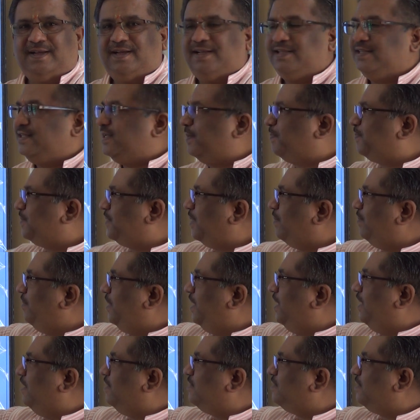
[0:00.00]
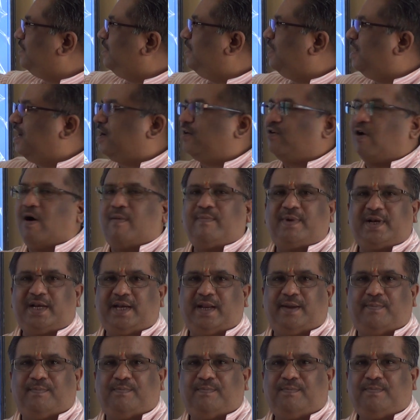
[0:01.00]
Gypsum is a common
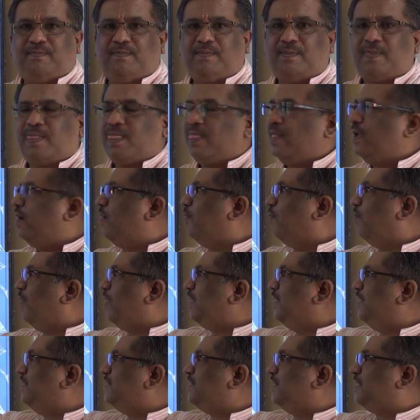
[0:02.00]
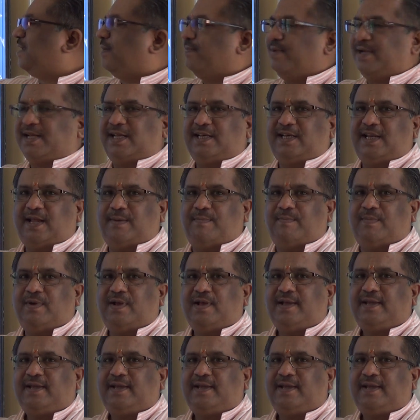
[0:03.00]
name. What is the chemical name?